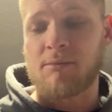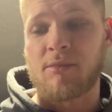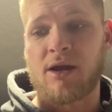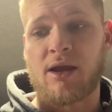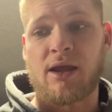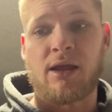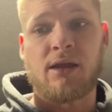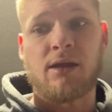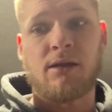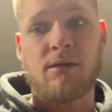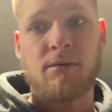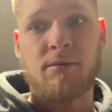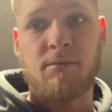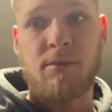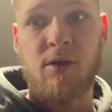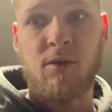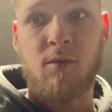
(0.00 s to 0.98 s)
my
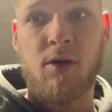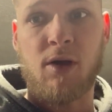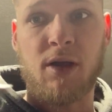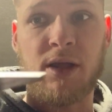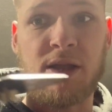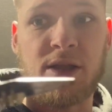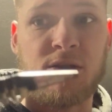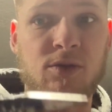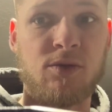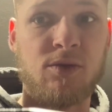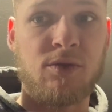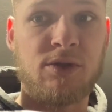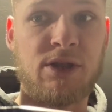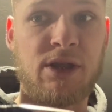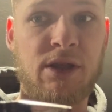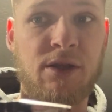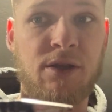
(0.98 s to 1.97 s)
Milwaukee
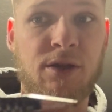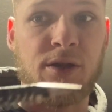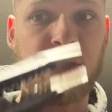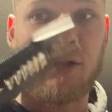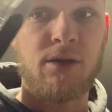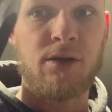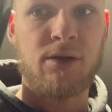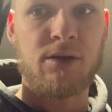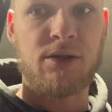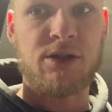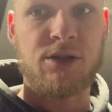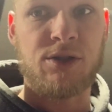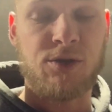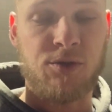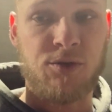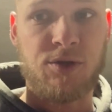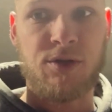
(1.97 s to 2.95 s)
tools here
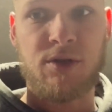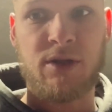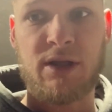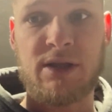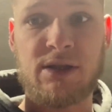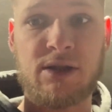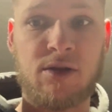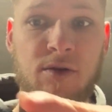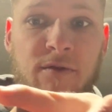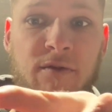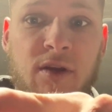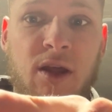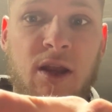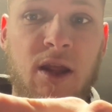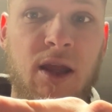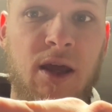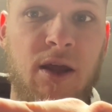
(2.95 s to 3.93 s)
to do this. So I've
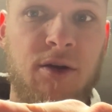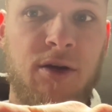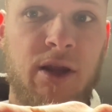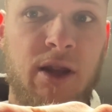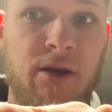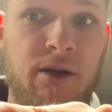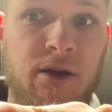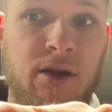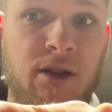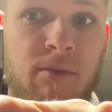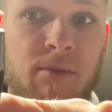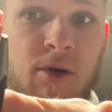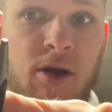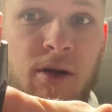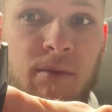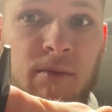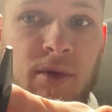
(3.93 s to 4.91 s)
got a cutter down here at the
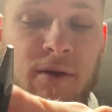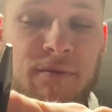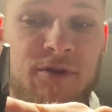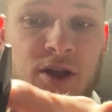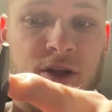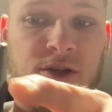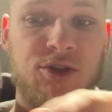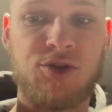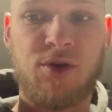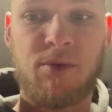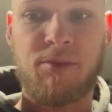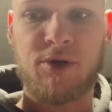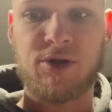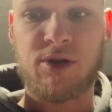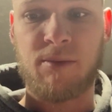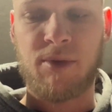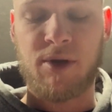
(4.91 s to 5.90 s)
bottom. I've just got
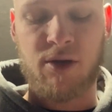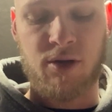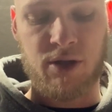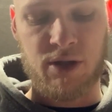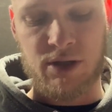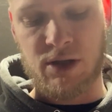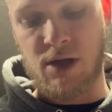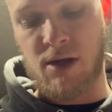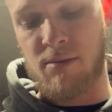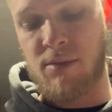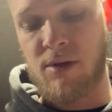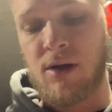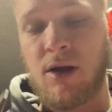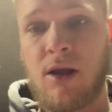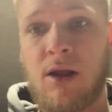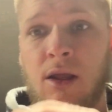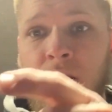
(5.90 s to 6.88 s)
strippers up here on the top.
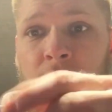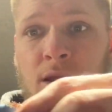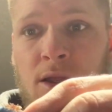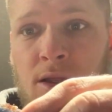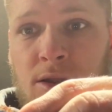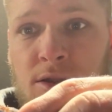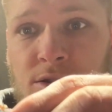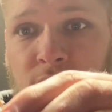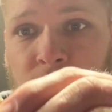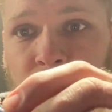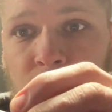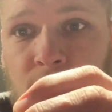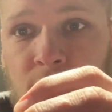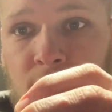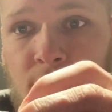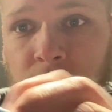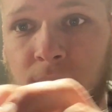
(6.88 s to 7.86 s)
So
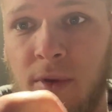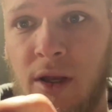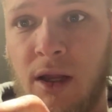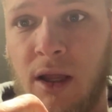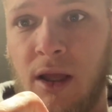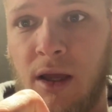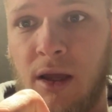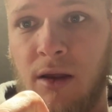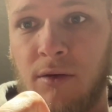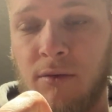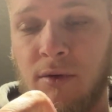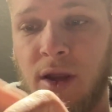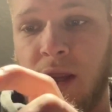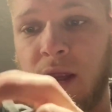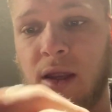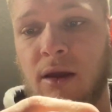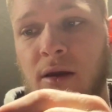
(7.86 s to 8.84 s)
I'm gonna cut
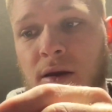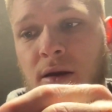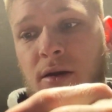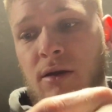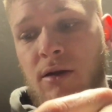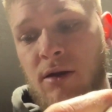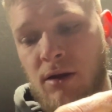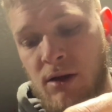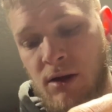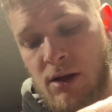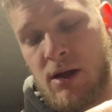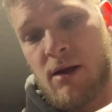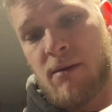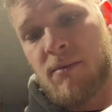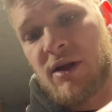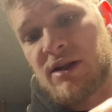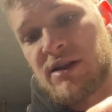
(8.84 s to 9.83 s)
right here.
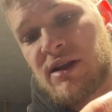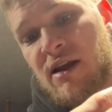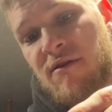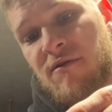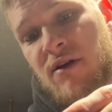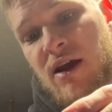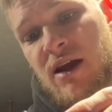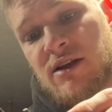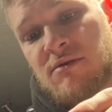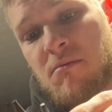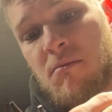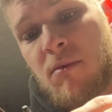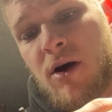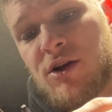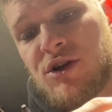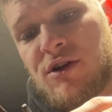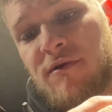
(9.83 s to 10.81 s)
I'm gonna save as
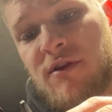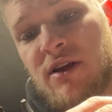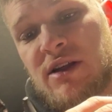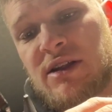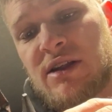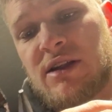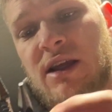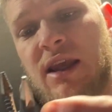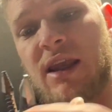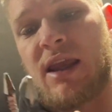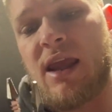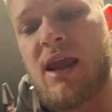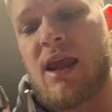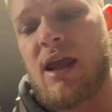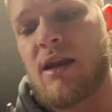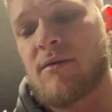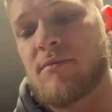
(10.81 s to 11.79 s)
much of this as I
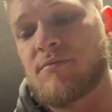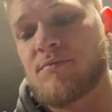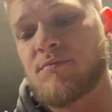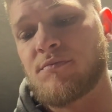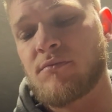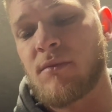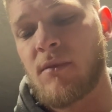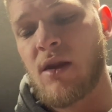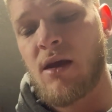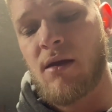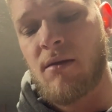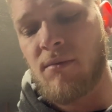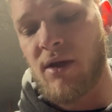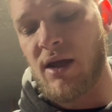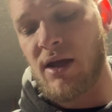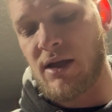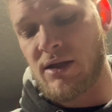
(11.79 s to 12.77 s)
can
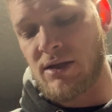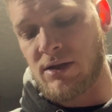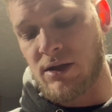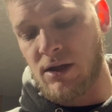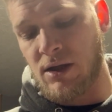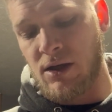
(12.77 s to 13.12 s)
because